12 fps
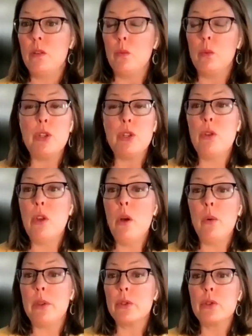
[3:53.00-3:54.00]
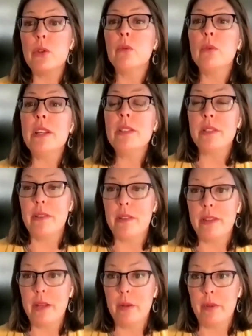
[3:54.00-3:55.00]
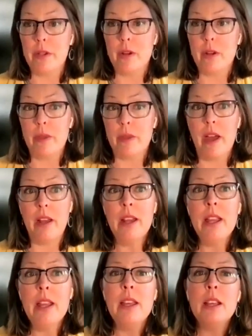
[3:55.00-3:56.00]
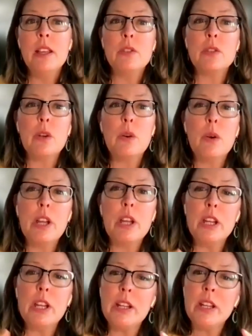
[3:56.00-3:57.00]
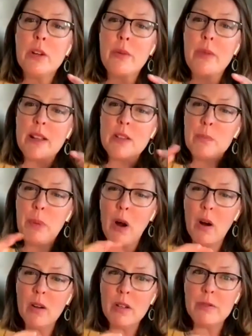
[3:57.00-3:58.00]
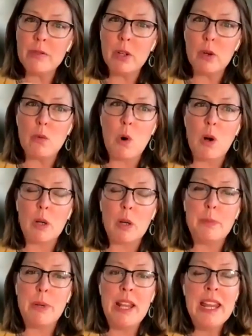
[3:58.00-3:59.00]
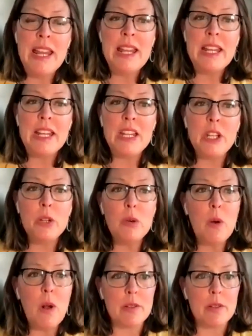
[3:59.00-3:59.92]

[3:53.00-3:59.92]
wouldn't know. There's no reason that they would know that. So, that's part of your work, but you